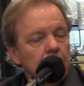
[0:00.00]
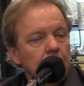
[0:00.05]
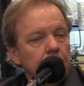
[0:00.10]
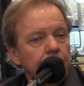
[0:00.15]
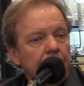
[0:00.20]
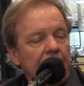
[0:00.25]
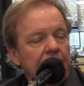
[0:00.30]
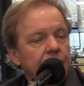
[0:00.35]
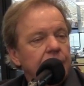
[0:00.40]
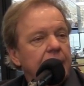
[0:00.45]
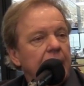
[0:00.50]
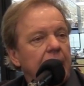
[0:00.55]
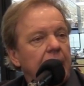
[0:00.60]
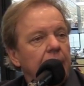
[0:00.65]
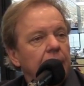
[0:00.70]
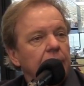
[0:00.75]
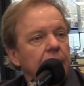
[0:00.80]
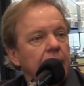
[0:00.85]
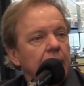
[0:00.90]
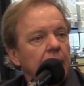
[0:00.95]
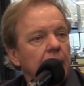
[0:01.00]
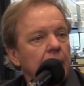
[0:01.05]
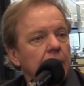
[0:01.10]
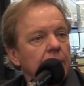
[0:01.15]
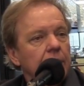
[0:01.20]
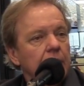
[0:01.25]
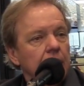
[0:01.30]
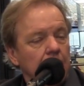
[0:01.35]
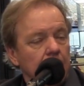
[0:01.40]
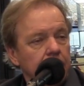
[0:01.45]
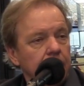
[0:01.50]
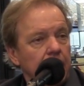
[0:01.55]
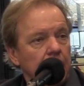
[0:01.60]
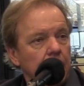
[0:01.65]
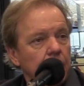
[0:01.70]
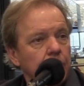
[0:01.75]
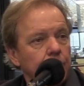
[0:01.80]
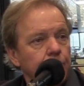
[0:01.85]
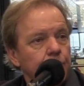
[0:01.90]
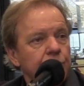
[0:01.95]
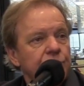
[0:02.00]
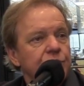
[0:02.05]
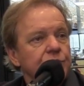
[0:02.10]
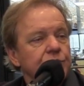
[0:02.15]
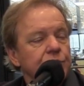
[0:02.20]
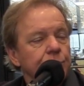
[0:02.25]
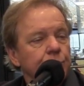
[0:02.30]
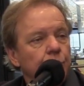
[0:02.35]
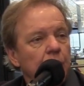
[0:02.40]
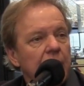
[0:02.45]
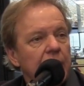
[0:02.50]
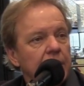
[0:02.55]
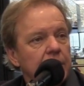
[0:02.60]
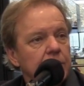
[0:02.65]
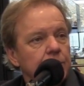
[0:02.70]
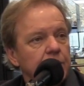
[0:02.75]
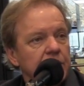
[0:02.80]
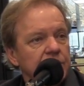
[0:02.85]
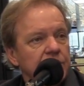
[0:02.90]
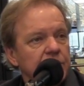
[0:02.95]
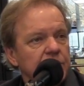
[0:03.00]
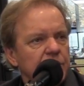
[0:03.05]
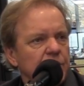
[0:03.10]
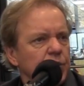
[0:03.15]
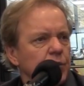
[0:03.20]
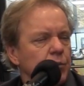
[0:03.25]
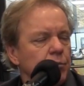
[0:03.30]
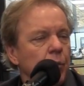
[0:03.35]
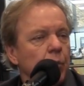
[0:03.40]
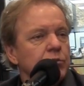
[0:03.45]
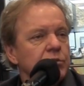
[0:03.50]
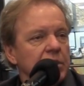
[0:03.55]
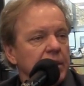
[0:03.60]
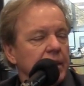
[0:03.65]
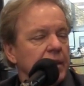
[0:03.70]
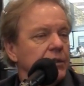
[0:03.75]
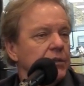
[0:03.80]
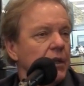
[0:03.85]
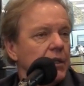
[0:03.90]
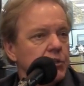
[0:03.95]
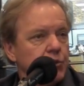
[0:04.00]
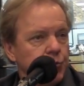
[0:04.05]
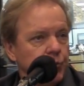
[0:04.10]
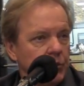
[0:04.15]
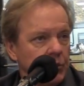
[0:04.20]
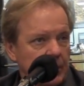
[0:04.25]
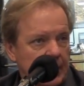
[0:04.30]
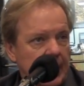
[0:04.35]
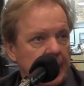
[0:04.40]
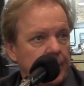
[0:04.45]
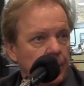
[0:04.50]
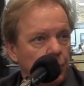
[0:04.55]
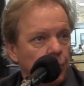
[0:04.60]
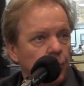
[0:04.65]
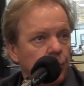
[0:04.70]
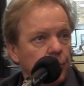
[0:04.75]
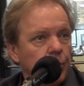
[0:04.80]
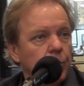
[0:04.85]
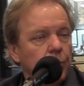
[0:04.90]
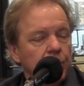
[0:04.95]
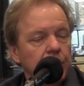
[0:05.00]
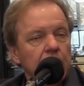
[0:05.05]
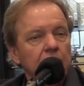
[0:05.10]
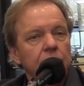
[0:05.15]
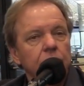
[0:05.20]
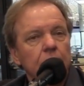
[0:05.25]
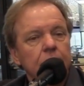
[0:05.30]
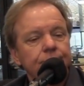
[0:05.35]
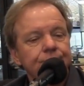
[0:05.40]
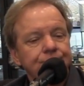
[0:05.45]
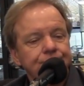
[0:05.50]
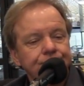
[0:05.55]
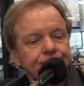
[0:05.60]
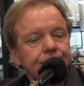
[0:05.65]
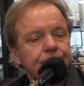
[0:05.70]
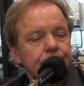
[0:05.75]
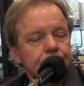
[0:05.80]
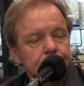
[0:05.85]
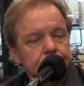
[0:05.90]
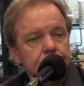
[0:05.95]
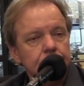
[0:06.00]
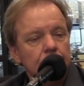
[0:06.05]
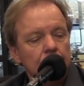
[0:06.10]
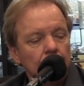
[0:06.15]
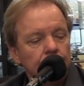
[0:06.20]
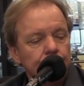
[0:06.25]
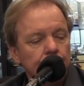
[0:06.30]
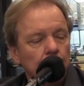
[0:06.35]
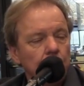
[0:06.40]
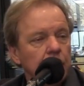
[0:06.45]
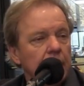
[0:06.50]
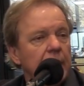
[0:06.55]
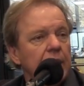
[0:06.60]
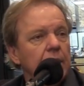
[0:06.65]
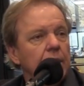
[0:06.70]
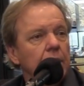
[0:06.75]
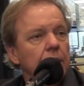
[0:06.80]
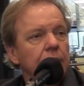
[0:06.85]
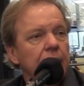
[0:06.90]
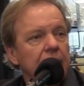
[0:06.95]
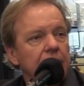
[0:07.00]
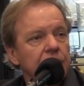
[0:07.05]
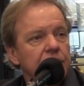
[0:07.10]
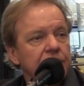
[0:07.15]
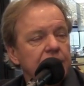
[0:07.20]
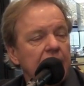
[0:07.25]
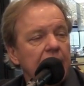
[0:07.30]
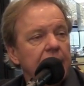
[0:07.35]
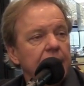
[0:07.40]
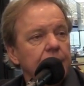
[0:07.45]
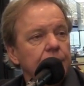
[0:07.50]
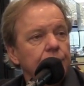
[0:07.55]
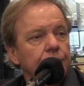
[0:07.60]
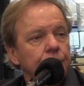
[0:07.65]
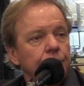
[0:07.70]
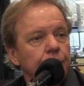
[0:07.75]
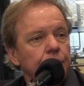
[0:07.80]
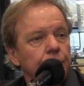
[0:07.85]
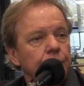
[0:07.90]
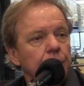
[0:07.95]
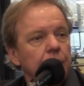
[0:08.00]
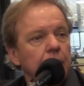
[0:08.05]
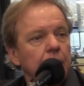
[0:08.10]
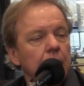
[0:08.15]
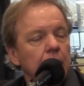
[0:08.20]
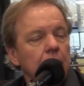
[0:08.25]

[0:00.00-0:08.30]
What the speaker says: maintained the other Precision Products business to do mostly industrial kind of work or whatever. So Leo, they decided to